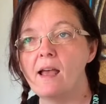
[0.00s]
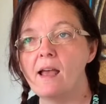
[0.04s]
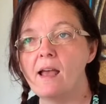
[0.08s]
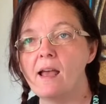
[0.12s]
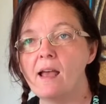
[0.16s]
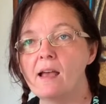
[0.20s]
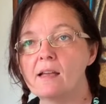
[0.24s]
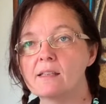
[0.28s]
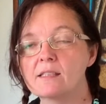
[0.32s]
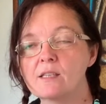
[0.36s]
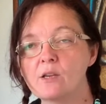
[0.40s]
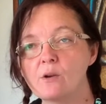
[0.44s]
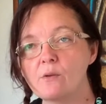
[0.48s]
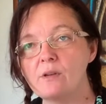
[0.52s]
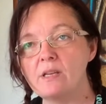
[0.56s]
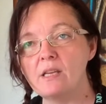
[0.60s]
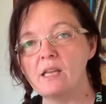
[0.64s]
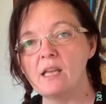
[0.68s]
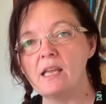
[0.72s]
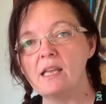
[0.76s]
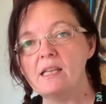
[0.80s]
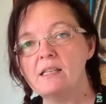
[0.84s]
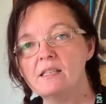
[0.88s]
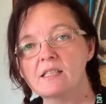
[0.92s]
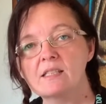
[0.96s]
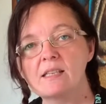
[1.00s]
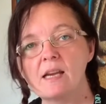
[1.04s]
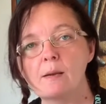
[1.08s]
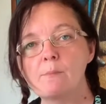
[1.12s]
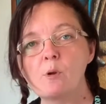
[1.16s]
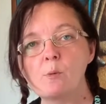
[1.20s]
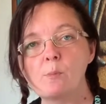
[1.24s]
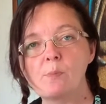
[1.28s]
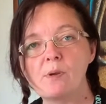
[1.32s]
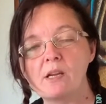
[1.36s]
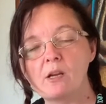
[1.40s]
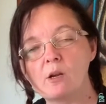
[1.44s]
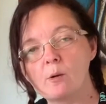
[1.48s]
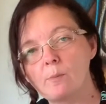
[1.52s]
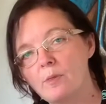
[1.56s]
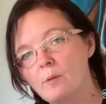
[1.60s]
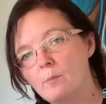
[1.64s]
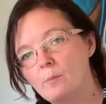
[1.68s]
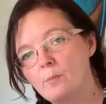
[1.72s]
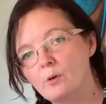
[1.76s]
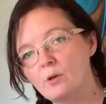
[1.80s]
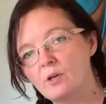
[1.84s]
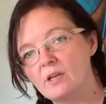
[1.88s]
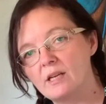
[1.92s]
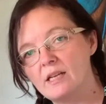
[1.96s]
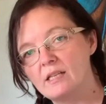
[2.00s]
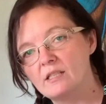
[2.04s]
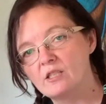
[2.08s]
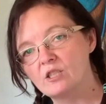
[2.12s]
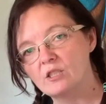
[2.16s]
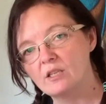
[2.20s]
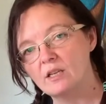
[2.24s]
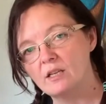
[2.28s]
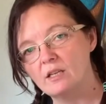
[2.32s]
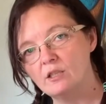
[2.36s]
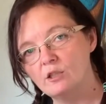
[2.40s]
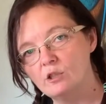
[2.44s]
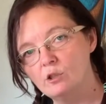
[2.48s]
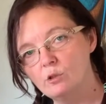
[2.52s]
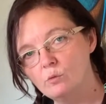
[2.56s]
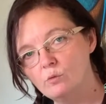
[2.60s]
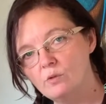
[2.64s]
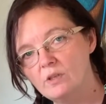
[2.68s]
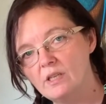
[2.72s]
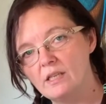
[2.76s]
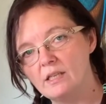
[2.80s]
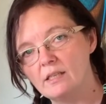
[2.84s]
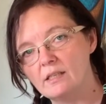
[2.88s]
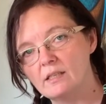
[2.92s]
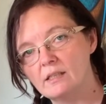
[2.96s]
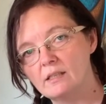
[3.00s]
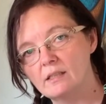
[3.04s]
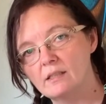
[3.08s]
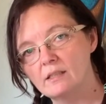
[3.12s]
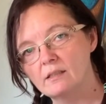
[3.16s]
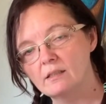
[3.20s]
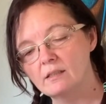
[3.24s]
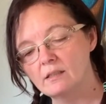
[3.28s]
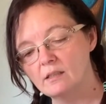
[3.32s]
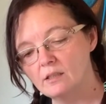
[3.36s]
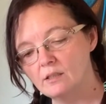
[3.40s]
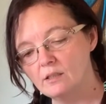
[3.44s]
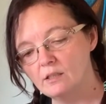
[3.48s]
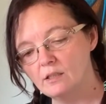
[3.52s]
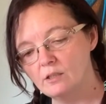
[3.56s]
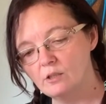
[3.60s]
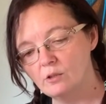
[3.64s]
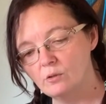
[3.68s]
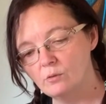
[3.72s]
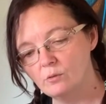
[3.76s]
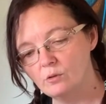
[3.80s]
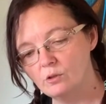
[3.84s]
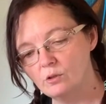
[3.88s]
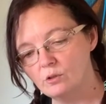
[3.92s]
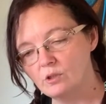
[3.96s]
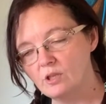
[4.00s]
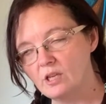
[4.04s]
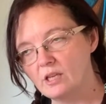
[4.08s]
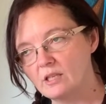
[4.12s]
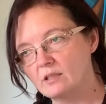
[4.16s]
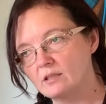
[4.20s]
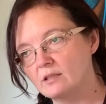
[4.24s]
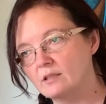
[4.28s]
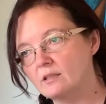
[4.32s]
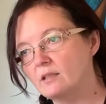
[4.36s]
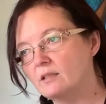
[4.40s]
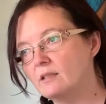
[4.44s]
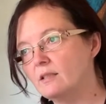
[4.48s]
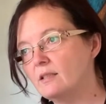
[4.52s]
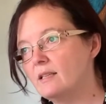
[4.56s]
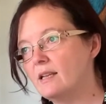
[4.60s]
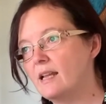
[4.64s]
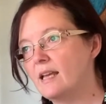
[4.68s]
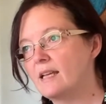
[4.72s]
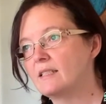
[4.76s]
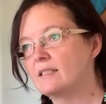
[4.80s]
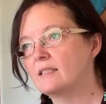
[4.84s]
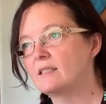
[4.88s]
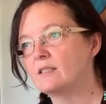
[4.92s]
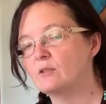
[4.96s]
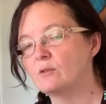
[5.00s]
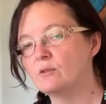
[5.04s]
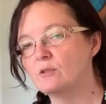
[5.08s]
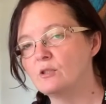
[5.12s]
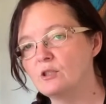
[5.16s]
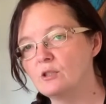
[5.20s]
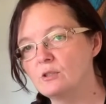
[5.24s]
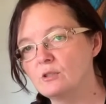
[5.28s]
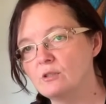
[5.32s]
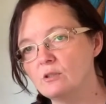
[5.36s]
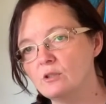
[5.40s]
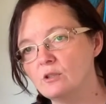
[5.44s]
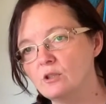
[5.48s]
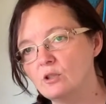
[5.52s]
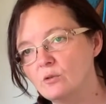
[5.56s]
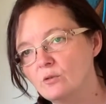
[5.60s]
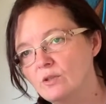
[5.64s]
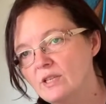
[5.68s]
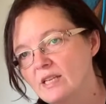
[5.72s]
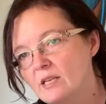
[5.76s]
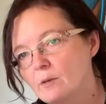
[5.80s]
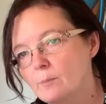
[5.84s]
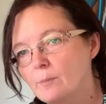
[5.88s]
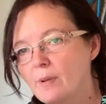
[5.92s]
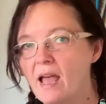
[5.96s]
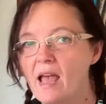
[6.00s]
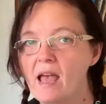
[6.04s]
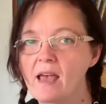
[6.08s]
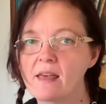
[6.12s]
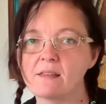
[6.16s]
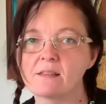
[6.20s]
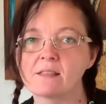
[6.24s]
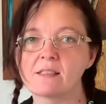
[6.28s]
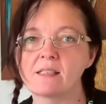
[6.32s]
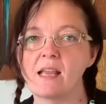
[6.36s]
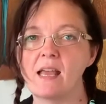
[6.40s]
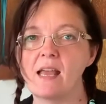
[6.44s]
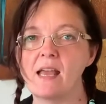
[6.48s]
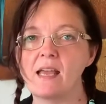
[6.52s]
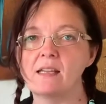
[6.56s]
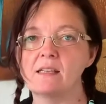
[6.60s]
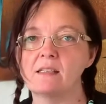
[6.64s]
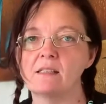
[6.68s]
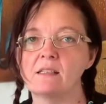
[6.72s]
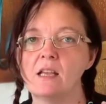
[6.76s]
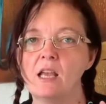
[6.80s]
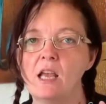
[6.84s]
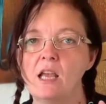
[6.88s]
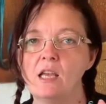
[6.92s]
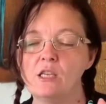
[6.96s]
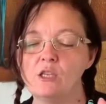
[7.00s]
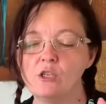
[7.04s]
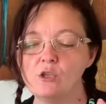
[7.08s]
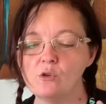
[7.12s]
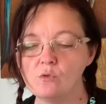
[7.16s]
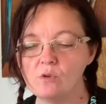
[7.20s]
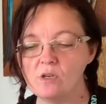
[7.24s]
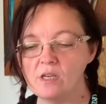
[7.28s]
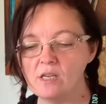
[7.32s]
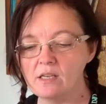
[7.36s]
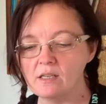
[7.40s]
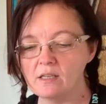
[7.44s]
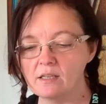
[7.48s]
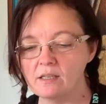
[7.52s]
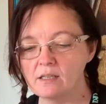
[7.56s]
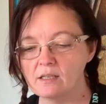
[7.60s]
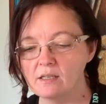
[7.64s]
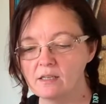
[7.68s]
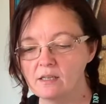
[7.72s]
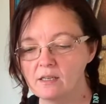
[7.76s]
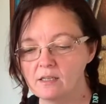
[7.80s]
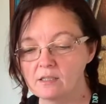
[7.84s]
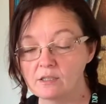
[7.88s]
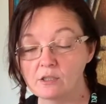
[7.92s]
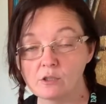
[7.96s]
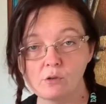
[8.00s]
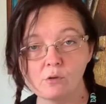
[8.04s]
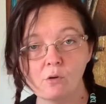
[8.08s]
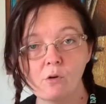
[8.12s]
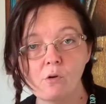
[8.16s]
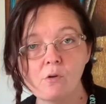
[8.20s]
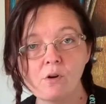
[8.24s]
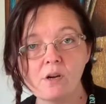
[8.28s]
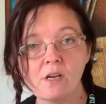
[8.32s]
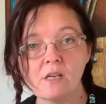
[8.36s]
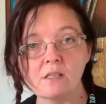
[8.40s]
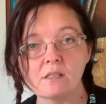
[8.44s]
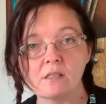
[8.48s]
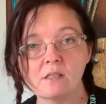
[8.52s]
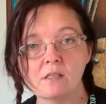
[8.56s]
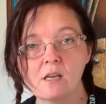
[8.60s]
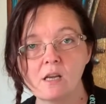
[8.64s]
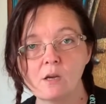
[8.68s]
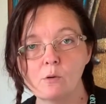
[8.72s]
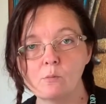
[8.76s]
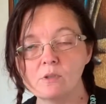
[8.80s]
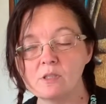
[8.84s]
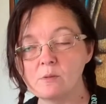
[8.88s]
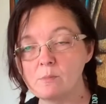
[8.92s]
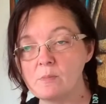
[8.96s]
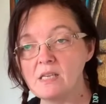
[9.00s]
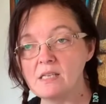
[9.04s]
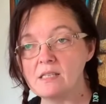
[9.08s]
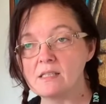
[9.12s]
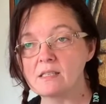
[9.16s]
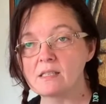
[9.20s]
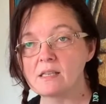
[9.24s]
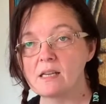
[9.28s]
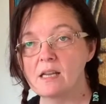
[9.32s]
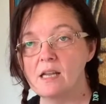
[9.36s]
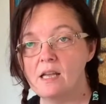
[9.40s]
so each time you pick up the book, it's unique. You get led into unique paths and unique stories, which means